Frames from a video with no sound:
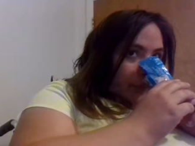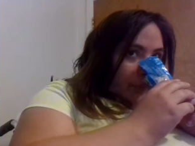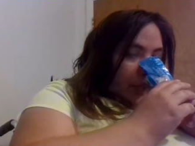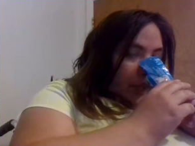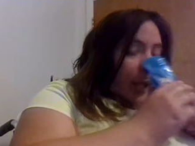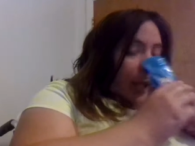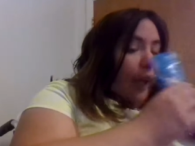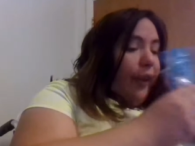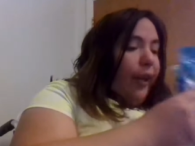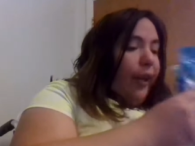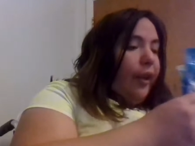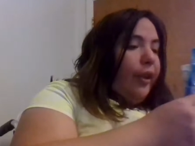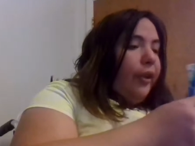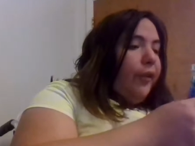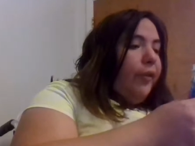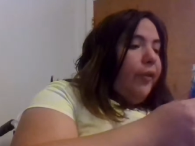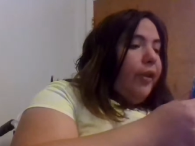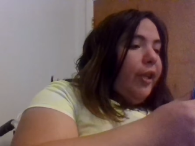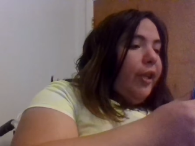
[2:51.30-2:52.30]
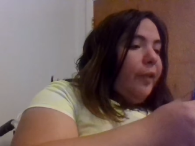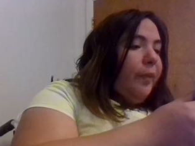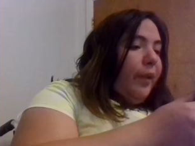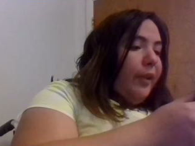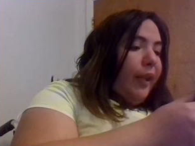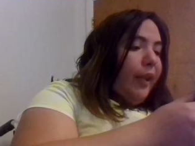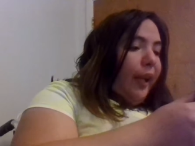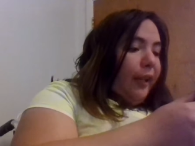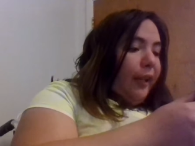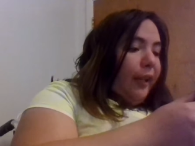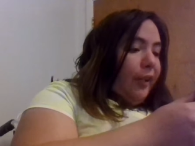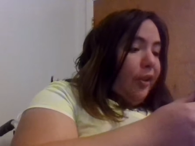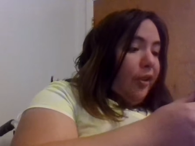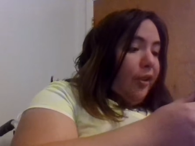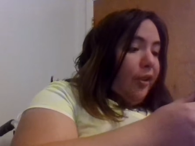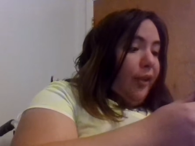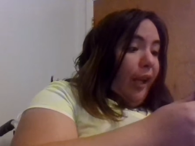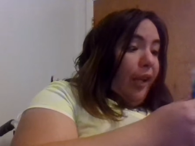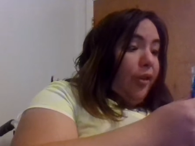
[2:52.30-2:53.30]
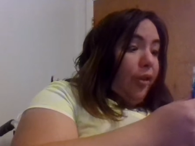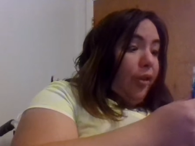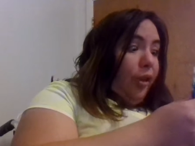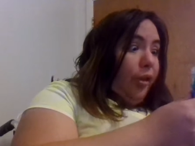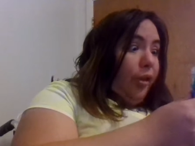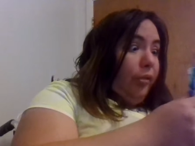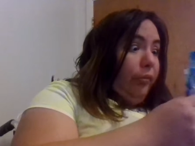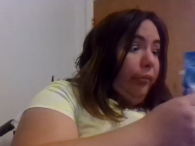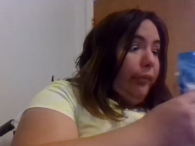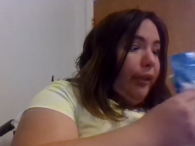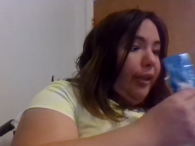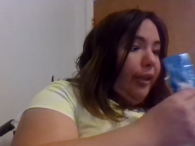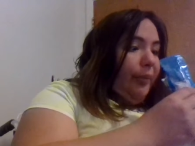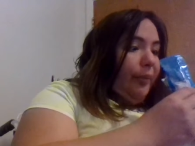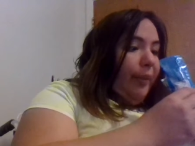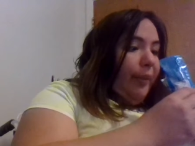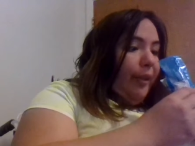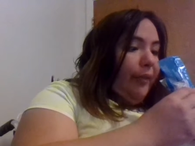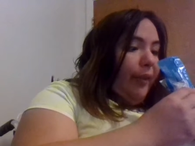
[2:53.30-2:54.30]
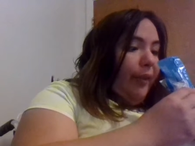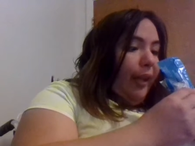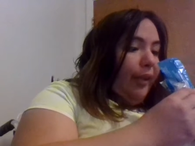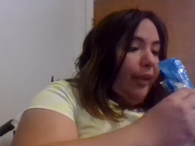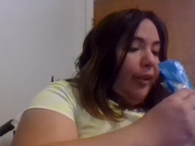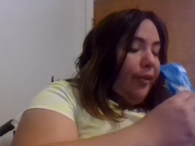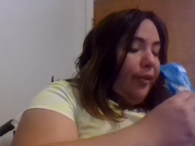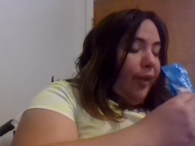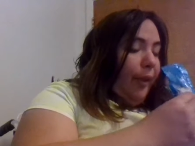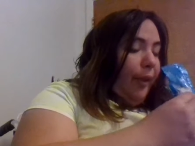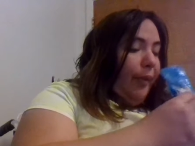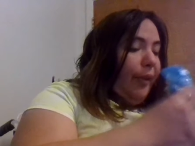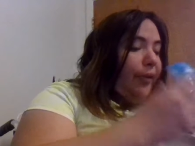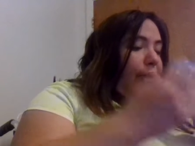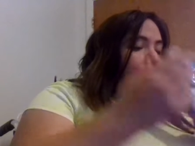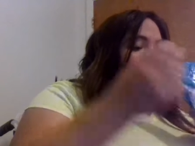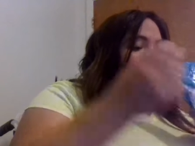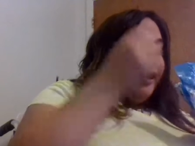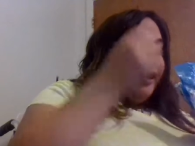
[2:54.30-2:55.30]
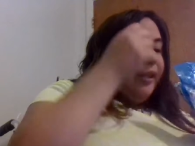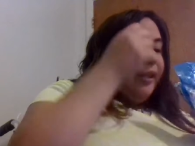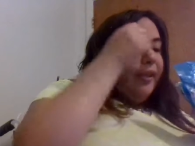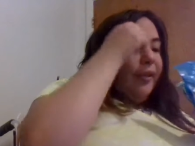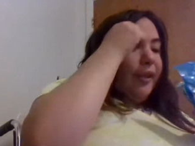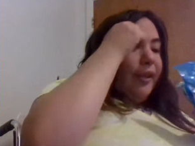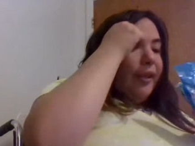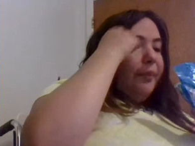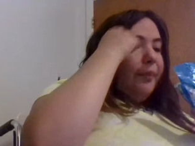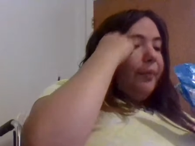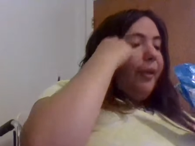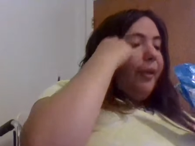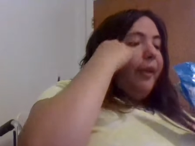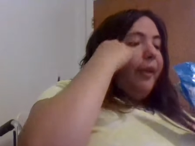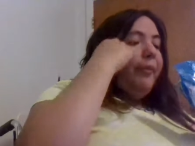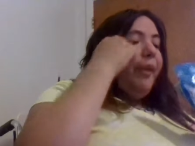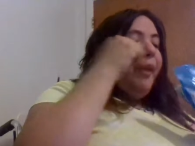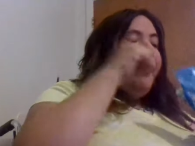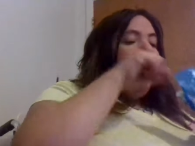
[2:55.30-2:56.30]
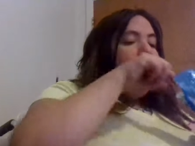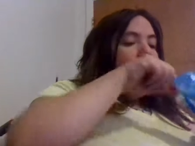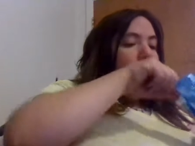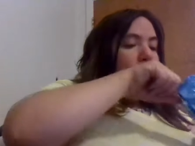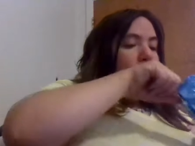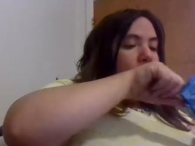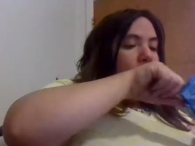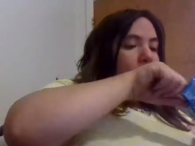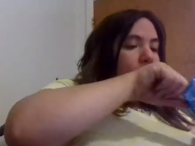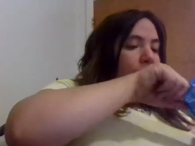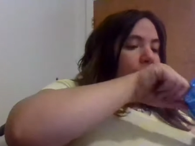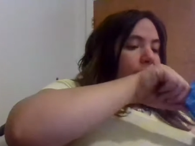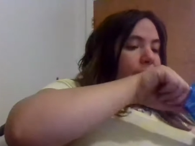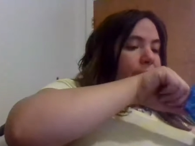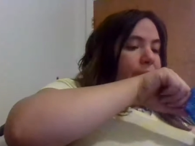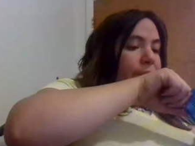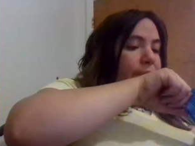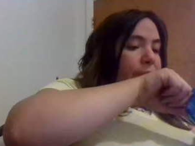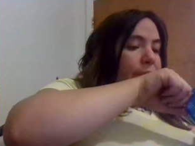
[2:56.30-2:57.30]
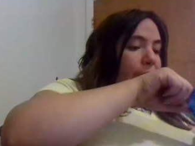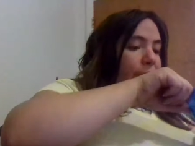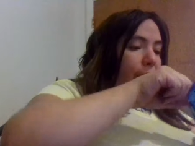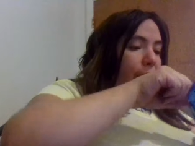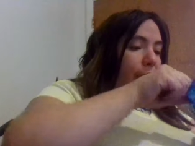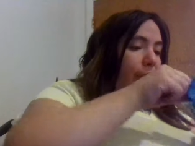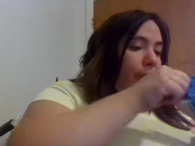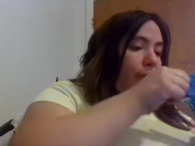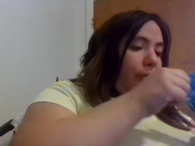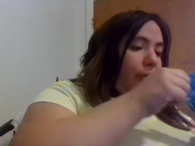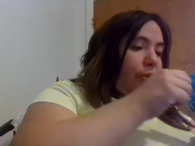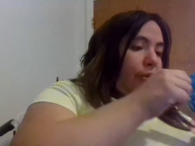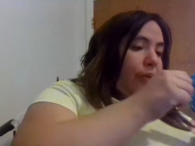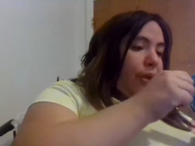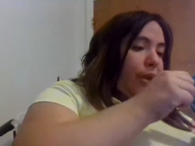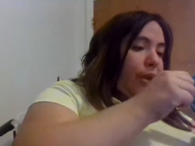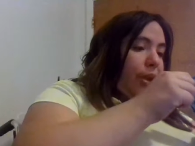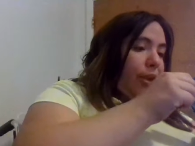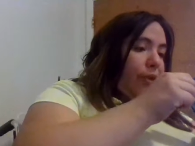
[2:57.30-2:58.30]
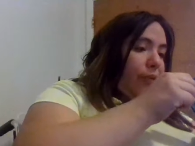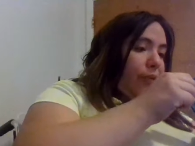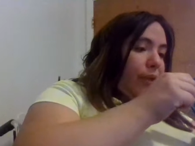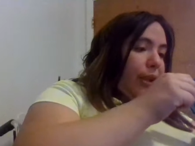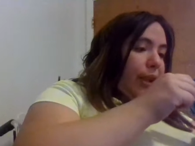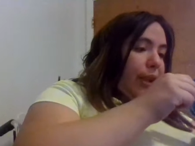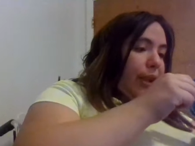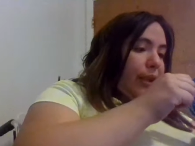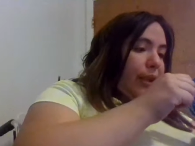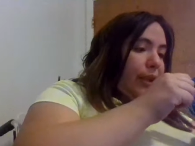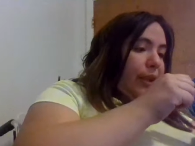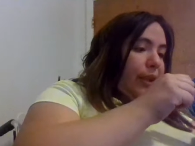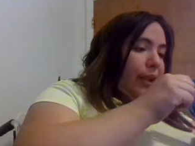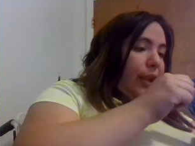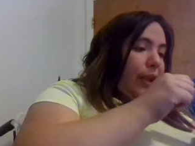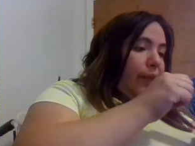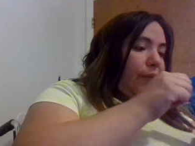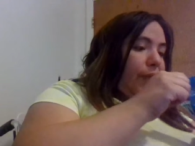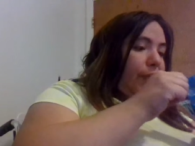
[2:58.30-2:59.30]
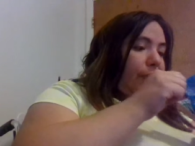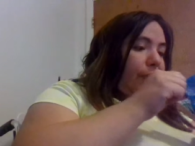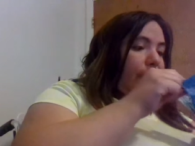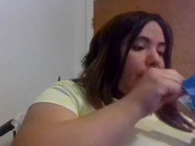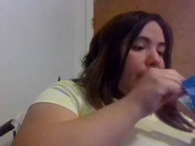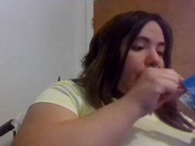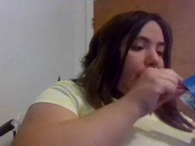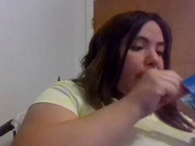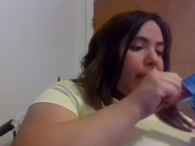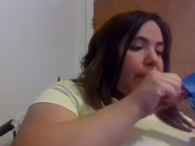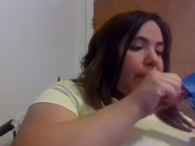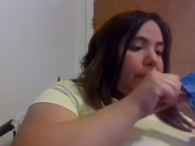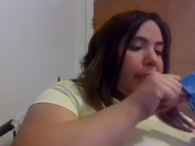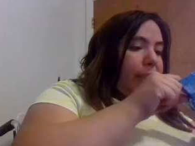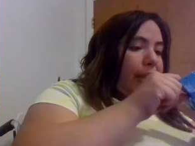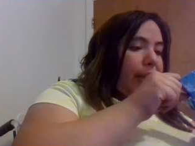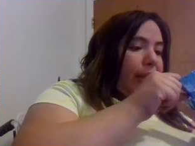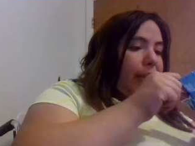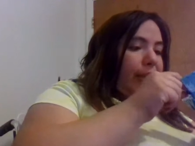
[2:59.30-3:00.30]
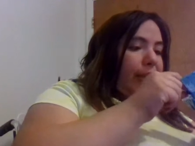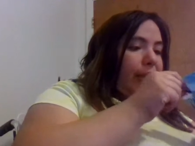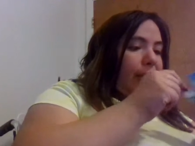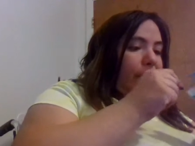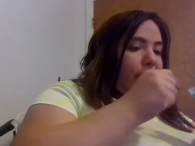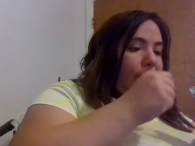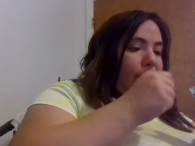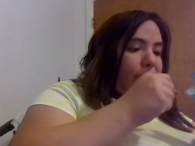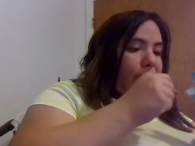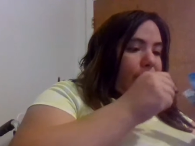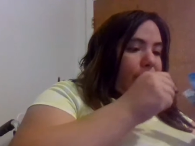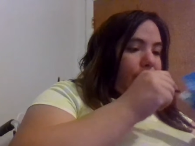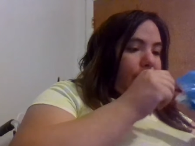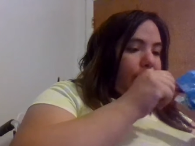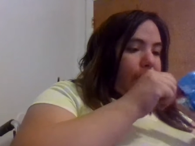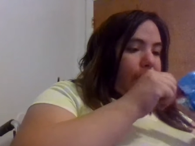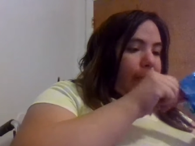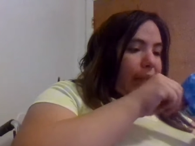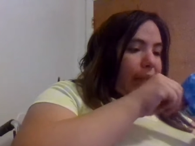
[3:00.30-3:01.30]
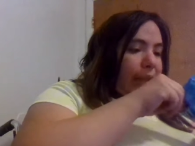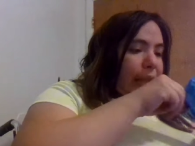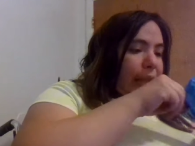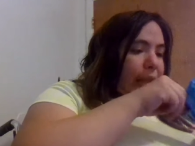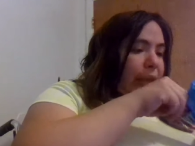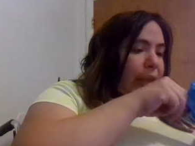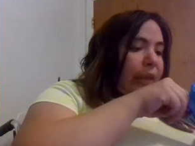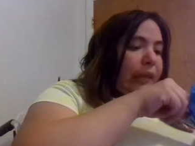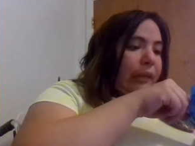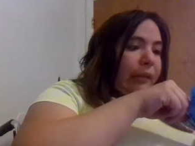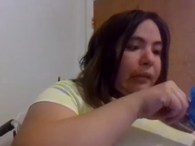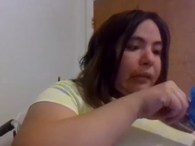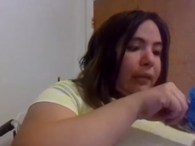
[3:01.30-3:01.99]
Yeah, that literally smells like just nature. This is the best way I can describe that. So I'm going to do these bean by bean. And I don't know what each one is. And I've never eaten beans that are just beans.